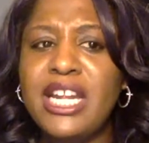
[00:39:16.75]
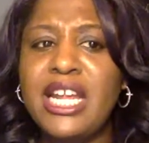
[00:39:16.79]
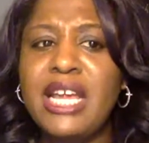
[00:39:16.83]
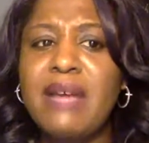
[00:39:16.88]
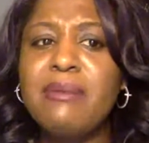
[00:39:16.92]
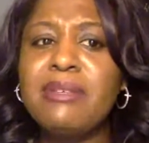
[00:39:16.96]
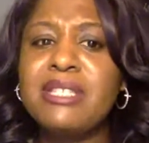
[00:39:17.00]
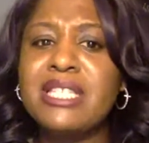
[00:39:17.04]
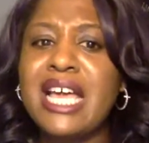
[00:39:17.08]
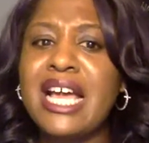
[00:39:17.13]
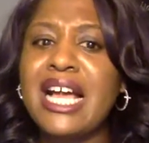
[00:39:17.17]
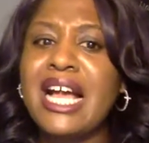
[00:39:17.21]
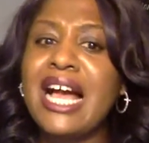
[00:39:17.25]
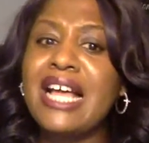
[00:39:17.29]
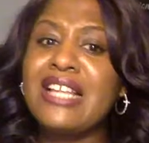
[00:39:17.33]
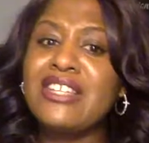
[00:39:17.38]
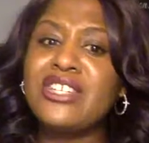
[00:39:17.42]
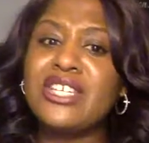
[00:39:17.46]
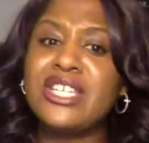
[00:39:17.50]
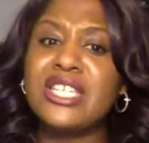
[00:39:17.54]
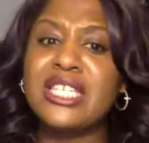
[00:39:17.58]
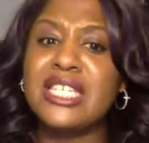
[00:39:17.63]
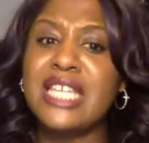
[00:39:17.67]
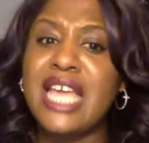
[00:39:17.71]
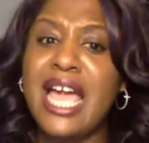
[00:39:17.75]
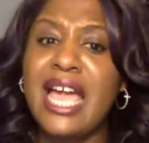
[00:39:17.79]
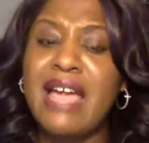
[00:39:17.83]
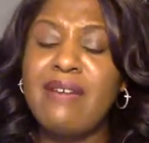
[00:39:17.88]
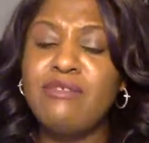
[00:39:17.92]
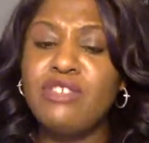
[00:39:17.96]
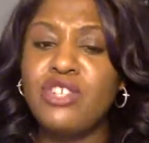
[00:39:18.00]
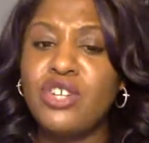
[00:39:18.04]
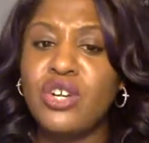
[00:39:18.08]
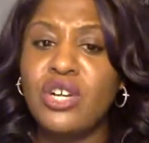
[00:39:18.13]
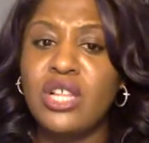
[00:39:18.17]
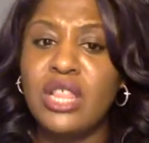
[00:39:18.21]
He was like, I just
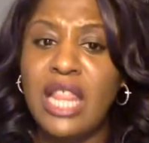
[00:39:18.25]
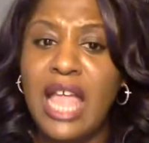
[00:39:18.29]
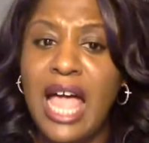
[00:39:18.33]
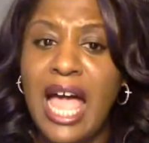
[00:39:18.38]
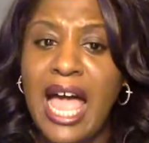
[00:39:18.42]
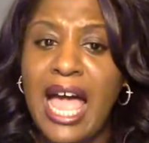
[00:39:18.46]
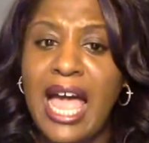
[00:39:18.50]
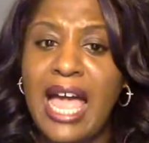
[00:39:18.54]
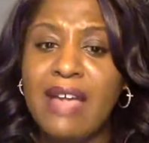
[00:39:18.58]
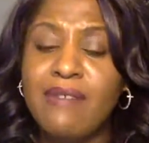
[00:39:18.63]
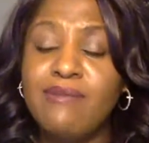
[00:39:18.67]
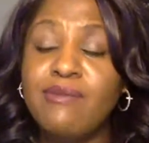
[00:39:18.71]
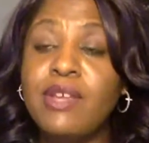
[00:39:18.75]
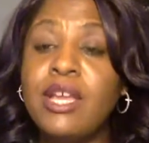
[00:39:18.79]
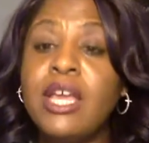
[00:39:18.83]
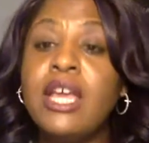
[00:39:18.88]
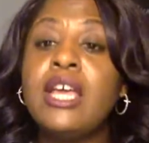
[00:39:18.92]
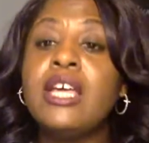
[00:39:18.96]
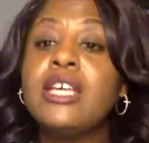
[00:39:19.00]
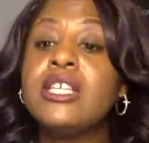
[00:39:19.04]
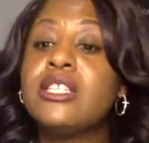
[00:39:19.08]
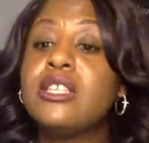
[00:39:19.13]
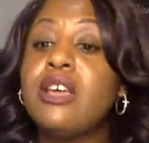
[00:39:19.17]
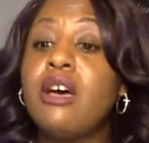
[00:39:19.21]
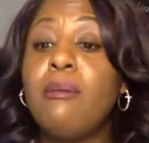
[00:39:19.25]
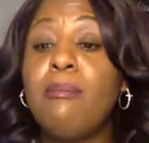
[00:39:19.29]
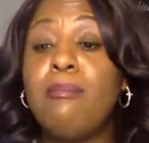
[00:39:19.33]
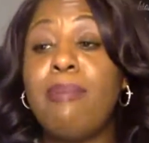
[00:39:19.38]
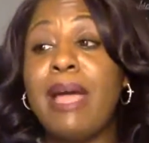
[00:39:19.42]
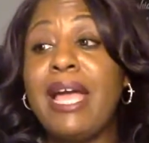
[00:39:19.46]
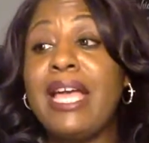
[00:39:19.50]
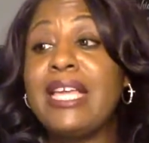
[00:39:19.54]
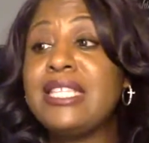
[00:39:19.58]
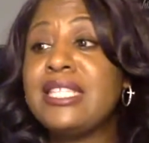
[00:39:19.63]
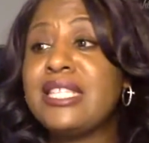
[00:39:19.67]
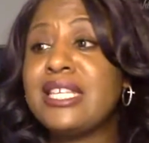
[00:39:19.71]
saved your life. So
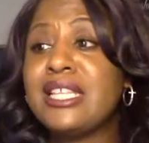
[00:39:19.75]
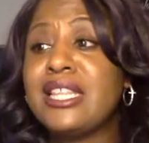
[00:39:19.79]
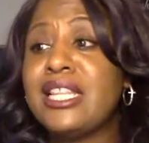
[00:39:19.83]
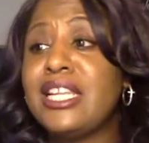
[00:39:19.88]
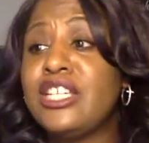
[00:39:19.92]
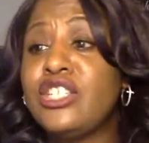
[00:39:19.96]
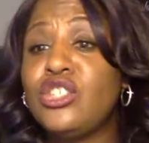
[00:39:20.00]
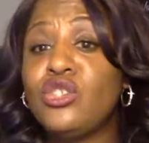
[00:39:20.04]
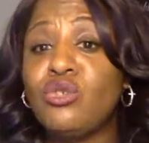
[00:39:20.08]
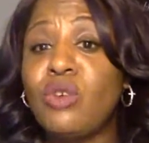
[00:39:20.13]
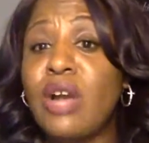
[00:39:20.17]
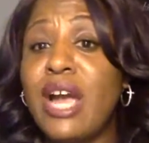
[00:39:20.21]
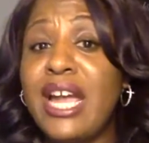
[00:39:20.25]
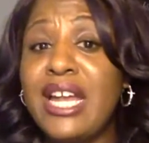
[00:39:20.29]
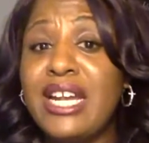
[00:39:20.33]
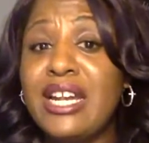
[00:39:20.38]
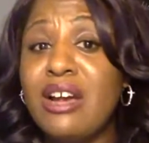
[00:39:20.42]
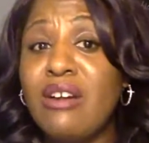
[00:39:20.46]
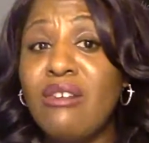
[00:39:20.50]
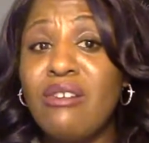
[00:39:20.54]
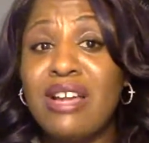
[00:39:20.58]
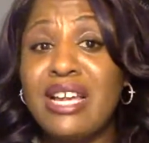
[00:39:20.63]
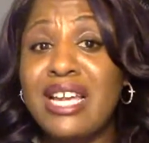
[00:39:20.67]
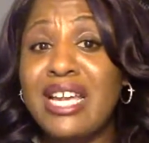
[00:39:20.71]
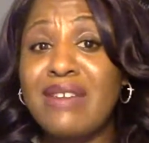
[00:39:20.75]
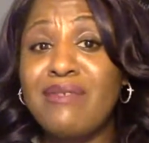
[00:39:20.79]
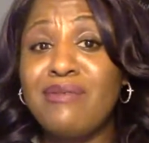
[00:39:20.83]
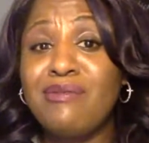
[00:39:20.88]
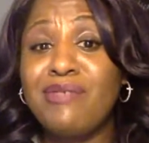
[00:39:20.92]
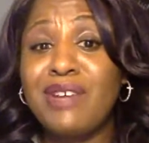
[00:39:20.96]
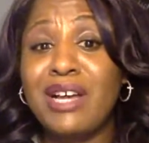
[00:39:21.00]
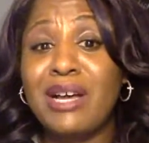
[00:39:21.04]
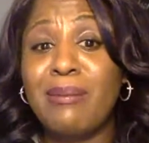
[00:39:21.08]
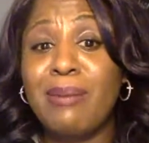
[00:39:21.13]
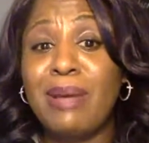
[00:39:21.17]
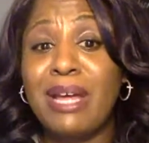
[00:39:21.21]
basically, Dre don't give a
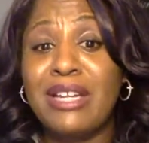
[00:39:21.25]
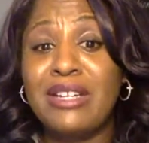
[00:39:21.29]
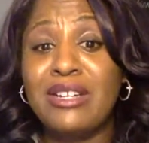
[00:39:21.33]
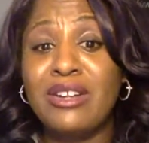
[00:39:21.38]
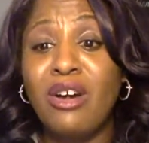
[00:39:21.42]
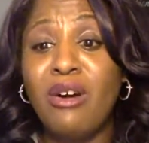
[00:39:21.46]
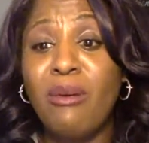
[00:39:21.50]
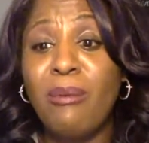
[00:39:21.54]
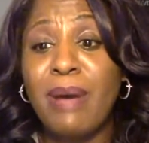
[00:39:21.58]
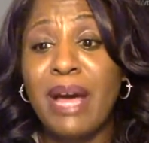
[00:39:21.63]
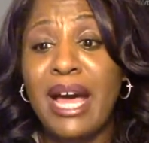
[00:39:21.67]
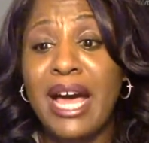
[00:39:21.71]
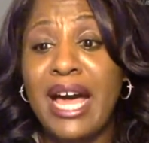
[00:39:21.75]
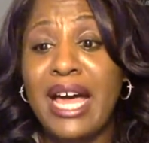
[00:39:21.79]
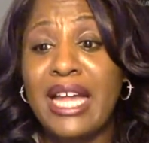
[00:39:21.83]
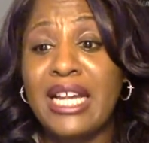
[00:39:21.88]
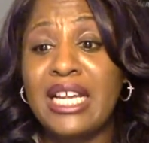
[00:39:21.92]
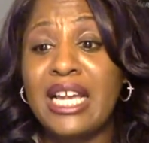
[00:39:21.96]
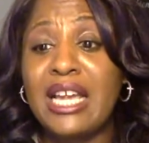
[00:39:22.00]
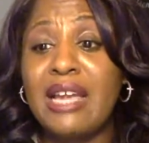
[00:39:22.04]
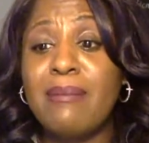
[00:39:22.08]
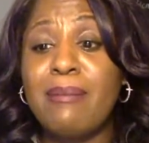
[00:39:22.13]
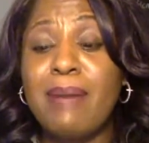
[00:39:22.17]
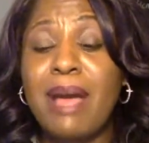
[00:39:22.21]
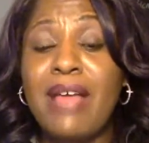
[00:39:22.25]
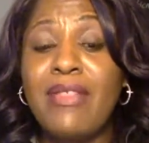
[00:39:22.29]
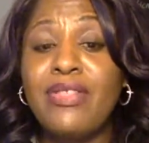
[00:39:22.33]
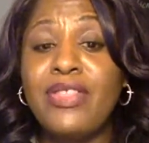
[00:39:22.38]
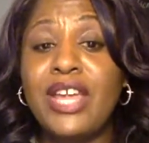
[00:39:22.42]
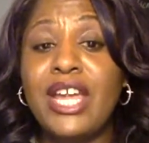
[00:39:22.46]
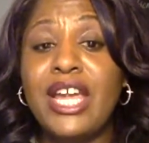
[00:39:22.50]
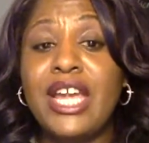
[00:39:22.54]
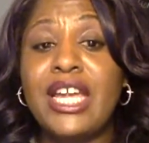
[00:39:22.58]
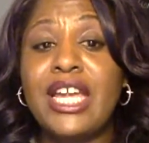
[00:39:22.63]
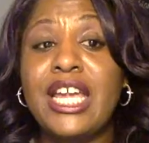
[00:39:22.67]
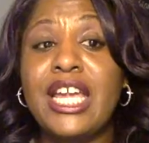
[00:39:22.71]
fuck about nobody. And my
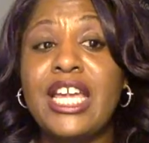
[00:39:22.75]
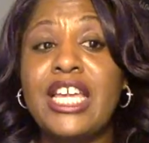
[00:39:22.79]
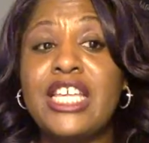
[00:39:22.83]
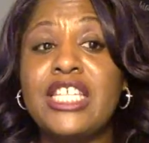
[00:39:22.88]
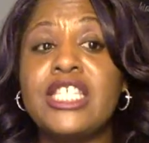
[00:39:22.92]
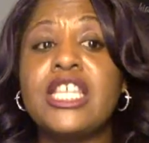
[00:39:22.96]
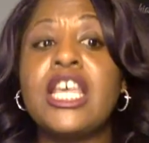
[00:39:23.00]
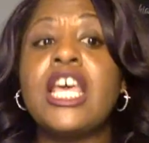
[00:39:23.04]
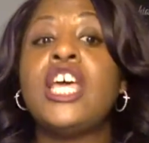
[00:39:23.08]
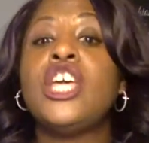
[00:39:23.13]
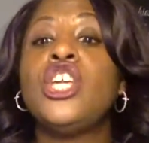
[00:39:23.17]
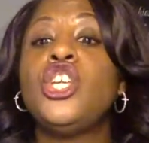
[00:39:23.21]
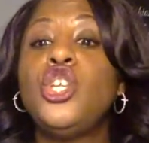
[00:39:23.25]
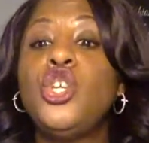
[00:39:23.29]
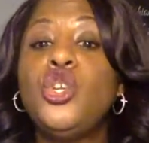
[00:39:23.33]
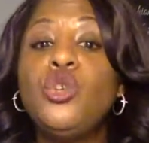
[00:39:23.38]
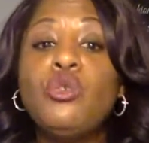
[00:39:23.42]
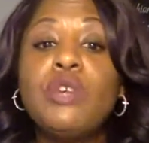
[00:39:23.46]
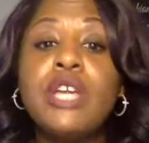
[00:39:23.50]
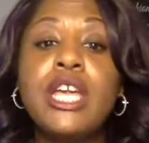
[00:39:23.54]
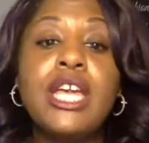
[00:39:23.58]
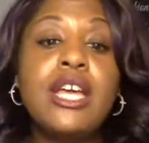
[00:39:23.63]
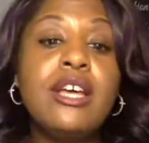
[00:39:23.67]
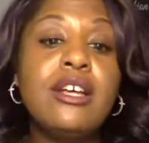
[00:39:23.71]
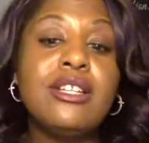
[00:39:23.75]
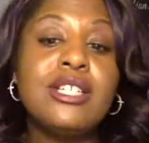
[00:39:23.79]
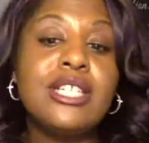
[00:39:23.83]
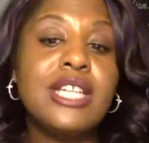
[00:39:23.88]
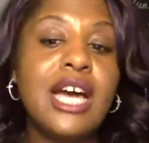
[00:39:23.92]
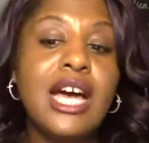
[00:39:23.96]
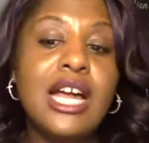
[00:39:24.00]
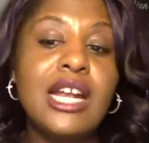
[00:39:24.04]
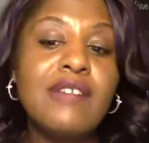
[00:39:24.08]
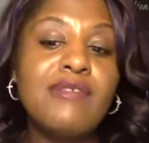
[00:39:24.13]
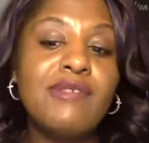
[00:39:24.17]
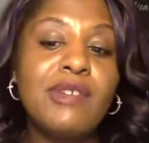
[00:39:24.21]
thing is, you killed
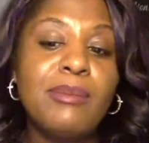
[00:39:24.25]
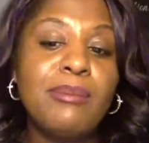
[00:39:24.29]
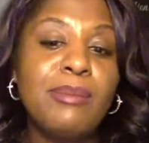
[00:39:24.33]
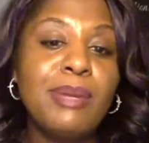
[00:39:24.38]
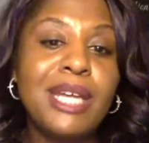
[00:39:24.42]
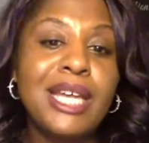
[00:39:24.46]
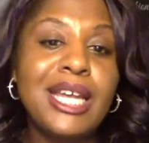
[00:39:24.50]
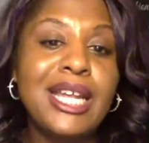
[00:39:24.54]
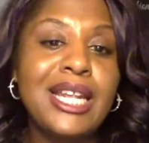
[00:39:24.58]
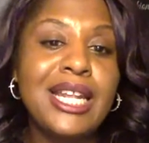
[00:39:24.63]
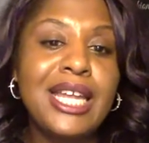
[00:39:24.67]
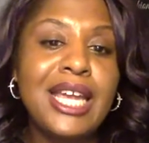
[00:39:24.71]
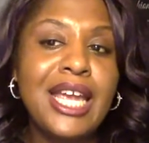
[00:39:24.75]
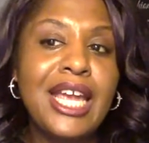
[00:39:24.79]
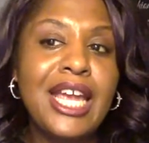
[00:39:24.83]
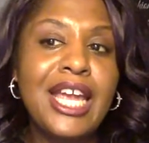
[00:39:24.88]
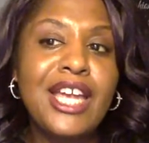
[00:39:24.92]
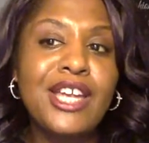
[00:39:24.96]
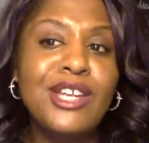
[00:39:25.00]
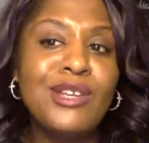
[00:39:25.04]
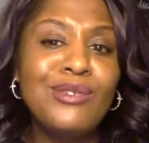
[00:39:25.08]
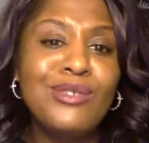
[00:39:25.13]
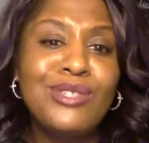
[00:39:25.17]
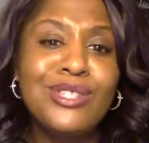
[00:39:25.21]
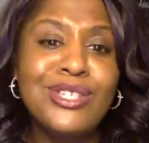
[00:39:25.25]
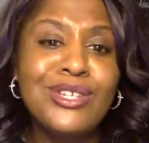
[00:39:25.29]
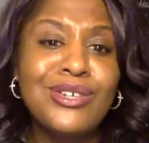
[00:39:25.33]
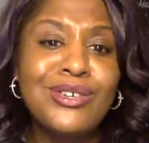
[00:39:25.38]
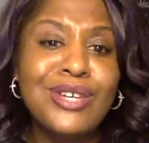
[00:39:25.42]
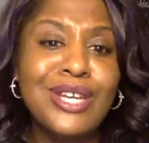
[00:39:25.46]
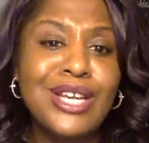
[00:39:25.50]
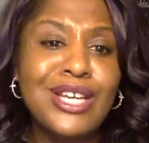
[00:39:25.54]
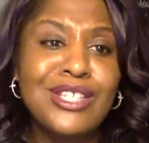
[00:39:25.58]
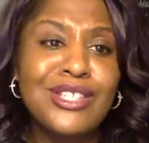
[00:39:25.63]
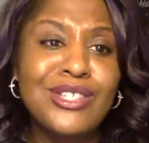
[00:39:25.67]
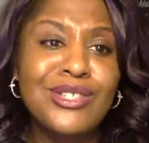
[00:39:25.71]
Donovan, but in the end, you still
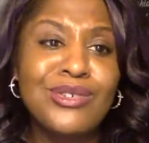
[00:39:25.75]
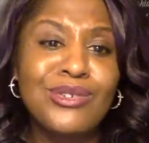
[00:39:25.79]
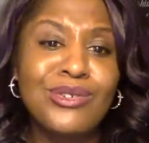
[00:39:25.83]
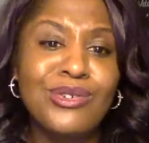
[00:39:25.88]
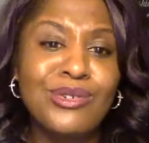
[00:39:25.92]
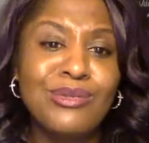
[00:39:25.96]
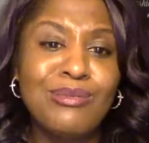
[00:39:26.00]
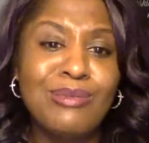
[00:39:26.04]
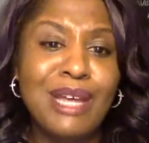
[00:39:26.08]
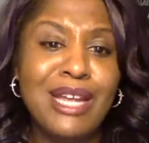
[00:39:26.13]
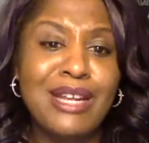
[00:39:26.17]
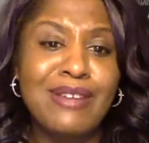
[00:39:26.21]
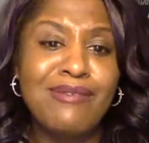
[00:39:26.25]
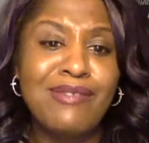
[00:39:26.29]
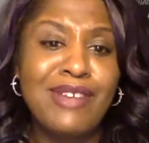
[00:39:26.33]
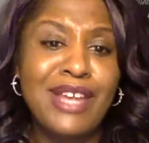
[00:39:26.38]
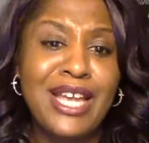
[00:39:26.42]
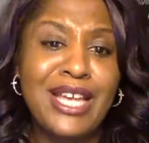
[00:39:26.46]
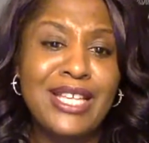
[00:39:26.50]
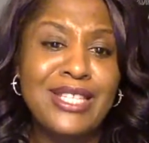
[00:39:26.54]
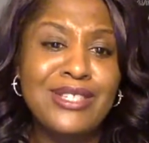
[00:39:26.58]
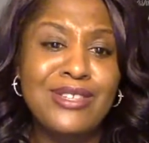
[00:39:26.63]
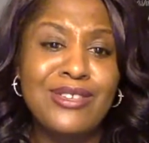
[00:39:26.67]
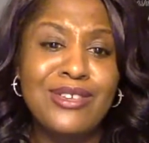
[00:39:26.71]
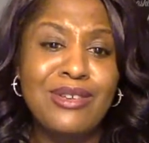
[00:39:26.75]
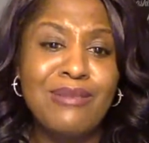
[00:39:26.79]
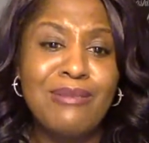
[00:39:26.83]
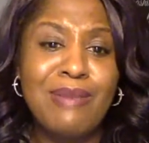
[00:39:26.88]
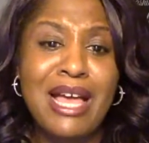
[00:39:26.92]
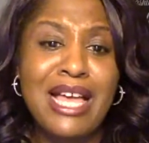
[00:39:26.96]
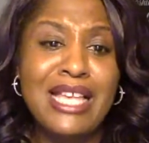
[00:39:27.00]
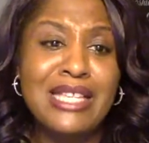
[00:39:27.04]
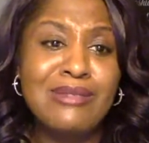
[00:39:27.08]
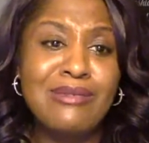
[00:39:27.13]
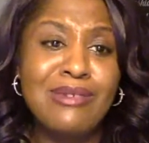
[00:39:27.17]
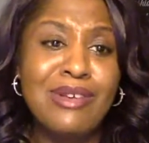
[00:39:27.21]
getting screwed by the feds, so you
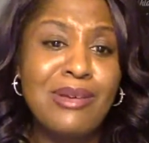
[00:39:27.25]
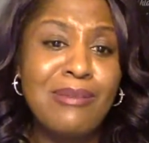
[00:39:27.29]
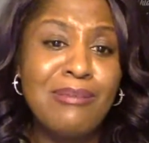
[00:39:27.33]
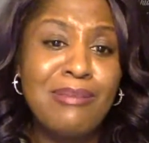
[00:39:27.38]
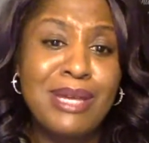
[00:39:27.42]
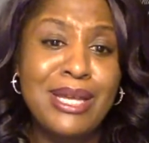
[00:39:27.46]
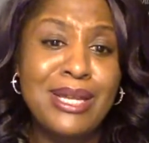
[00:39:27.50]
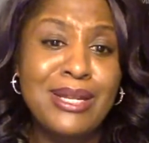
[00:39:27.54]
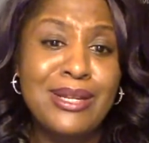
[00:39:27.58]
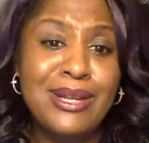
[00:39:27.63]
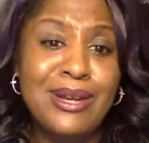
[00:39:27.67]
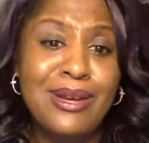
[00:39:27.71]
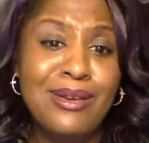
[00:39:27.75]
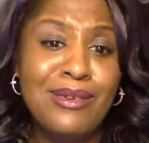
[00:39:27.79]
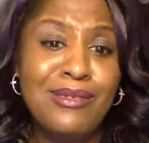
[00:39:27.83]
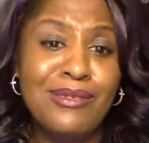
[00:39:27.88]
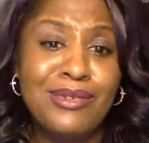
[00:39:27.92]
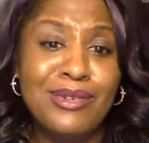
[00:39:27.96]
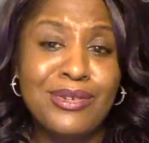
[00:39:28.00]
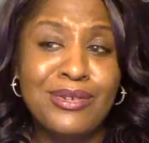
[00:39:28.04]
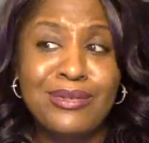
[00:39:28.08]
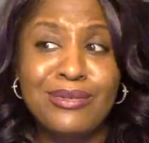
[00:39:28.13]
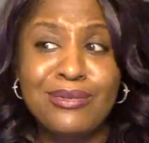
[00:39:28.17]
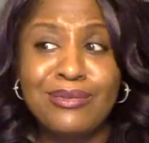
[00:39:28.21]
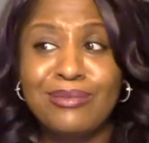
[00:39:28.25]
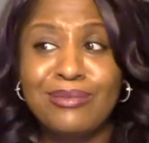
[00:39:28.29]
might as well bend over.